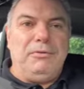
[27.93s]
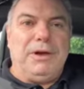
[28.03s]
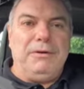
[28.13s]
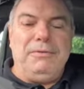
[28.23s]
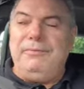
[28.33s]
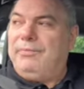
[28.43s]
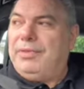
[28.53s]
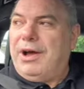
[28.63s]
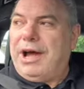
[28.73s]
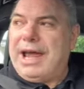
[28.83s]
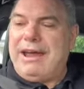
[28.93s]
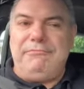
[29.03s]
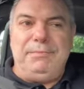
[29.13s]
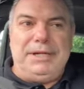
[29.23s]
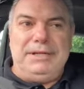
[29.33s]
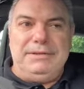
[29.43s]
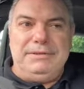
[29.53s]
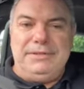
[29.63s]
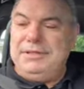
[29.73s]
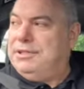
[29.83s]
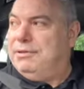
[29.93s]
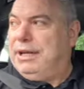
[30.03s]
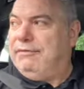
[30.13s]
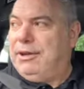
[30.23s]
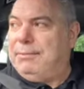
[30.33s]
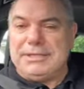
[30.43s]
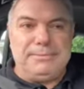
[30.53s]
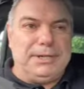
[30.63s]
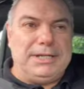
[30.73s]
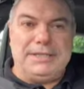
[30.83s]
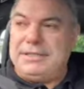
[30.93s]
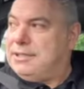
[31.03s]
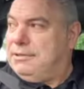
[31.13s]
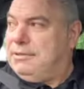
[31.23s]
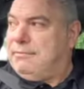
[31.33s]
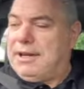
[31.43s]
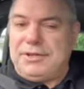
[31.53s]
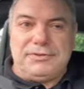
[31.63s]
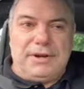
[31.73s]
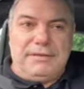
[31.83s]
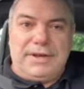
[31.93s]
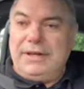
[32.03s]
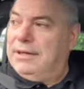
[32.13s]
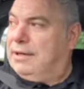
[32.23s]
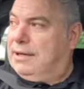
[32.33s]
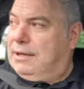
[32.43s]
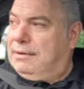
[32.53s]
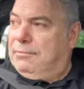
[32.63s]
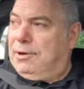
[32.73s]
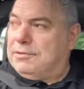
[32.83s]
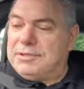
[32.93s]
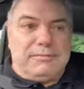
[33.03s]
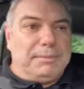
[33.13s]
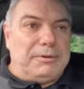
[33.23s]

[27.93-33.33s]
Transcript: although I have been doing a few bits and pieces to the Range Rover whilst I've been